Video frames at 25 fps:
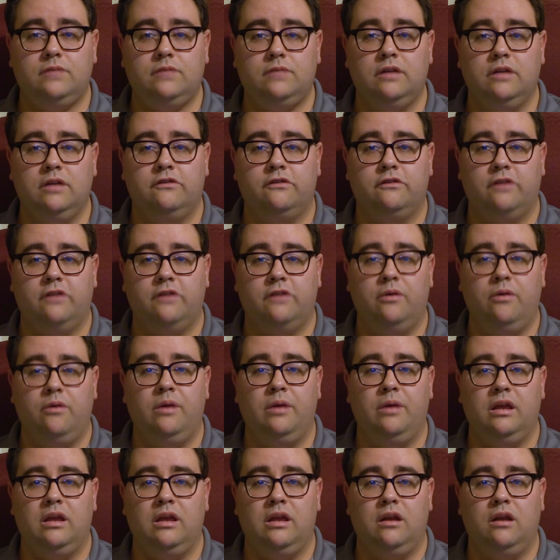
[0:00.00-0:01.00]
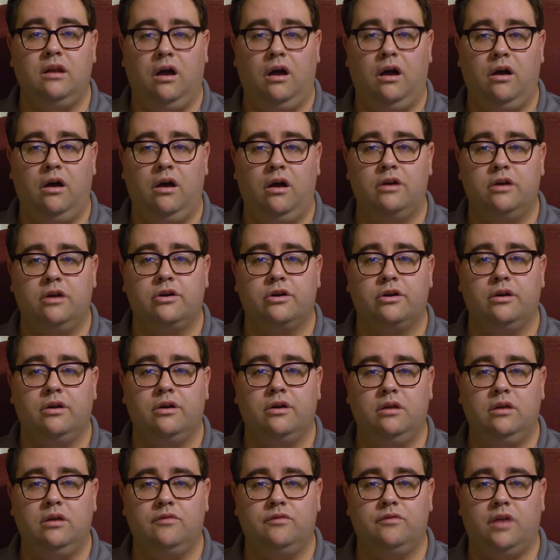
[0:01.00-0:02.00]
So in honor
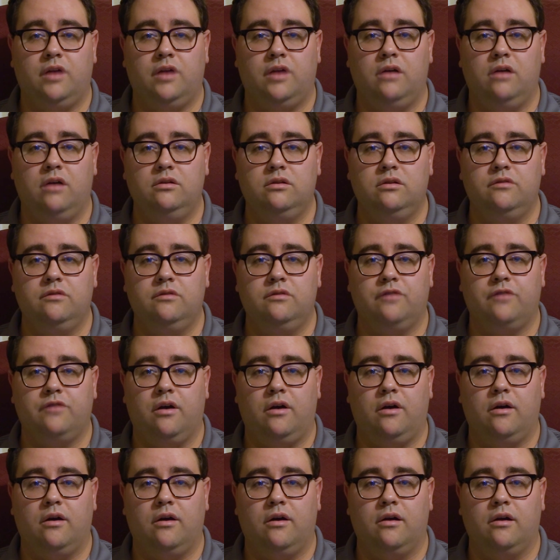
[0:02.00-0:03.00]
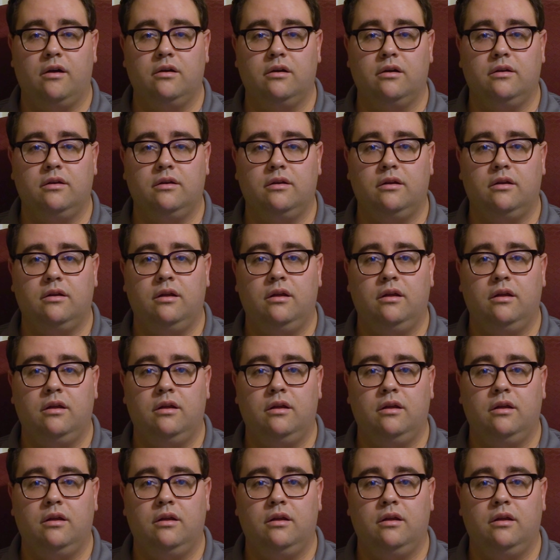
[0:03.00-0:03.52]
of all of our